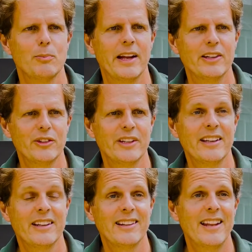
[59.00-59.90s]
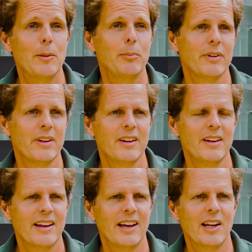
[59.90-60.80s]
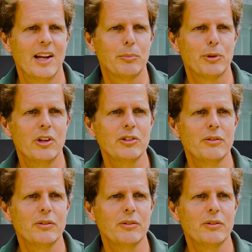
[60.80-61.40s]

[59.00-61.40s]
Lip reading: battery lab and production